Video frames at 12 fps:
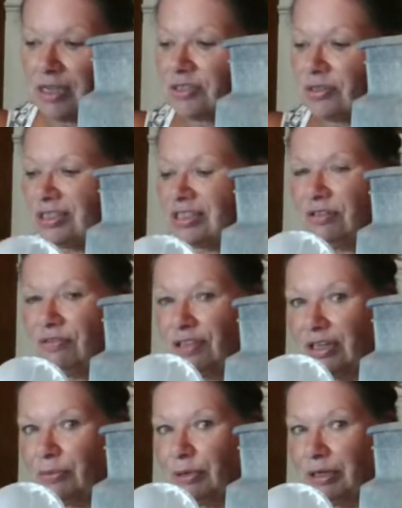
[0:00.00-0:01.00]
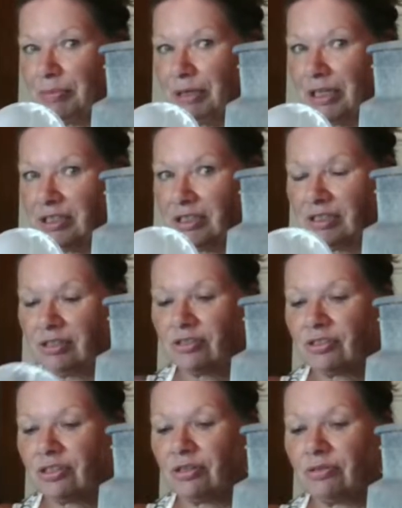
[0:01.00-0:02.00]
So I still have a lot of white paint in here,
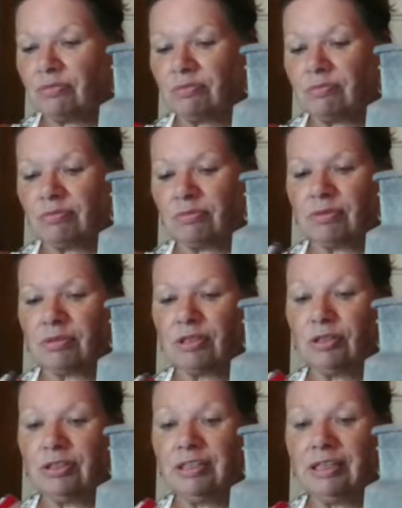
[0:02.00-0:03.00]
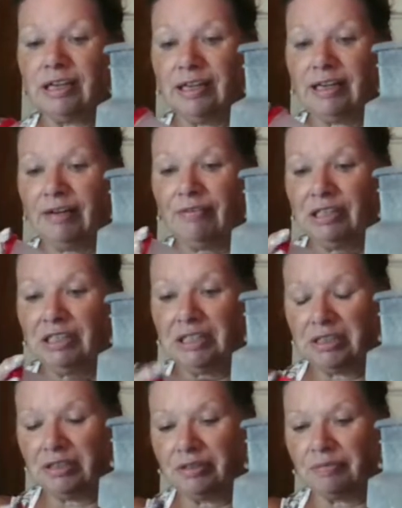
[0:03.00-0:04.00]
so good that I have a
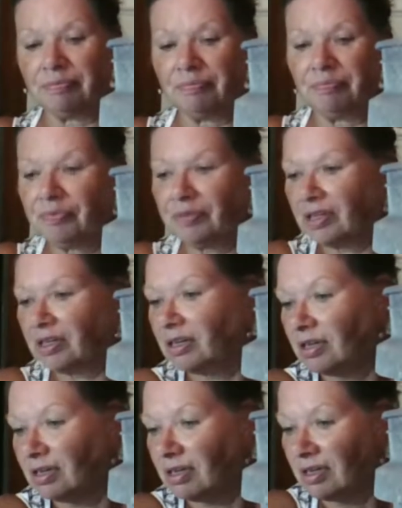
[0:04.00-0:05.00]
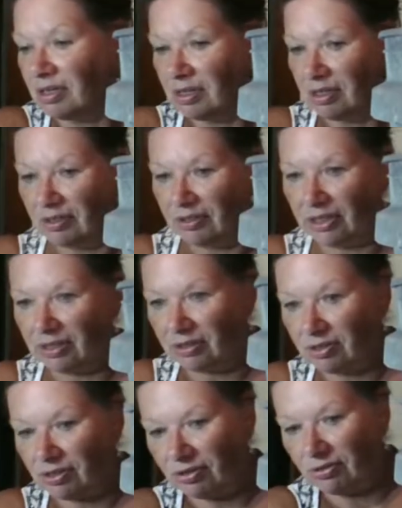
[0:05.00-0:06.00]
lid. Okay,
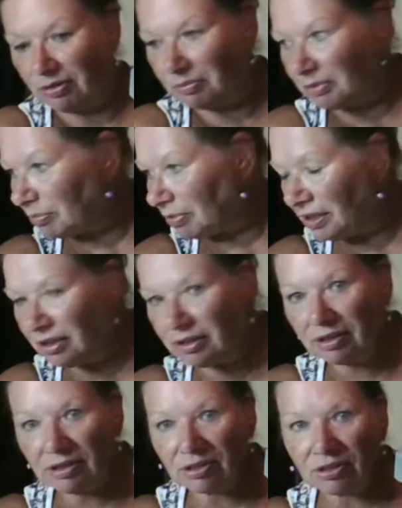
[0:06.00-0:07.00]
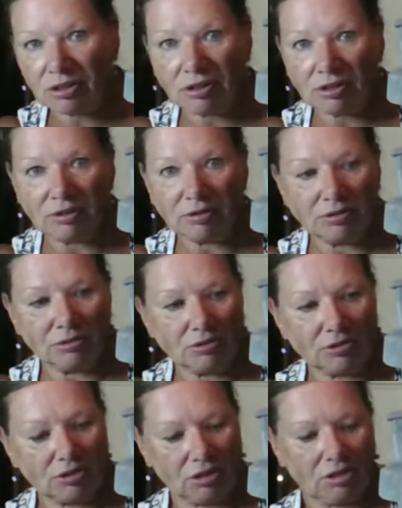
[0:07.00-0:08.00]
so my paint is
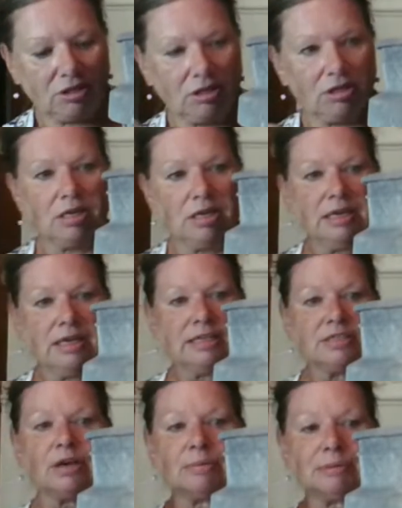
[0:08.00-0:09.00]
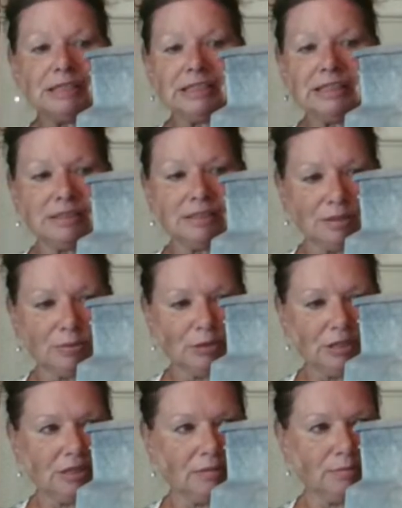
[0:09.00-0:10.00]
closed. So I'm going to hit this
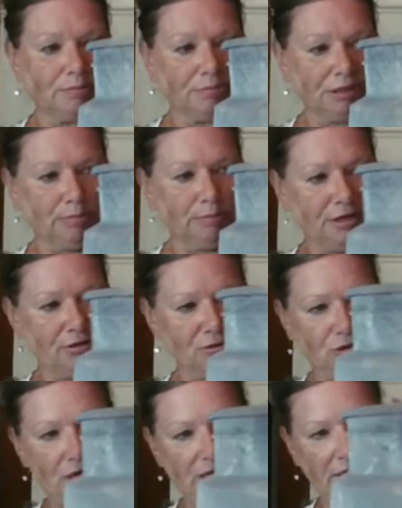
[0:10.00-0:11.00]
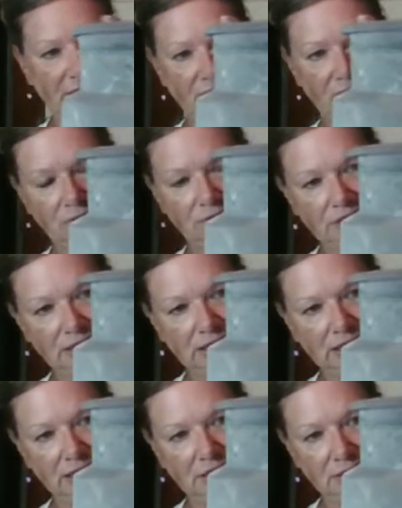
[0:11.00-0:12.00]
with the blow dryer
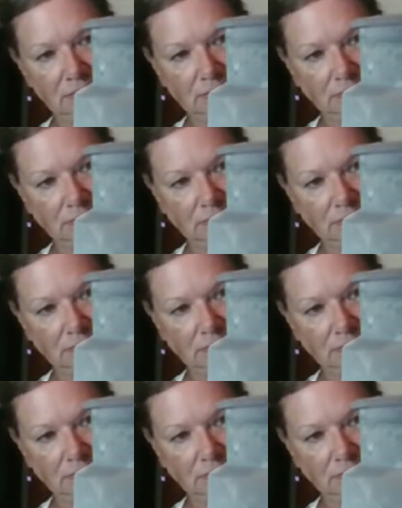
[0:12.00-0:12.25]
again.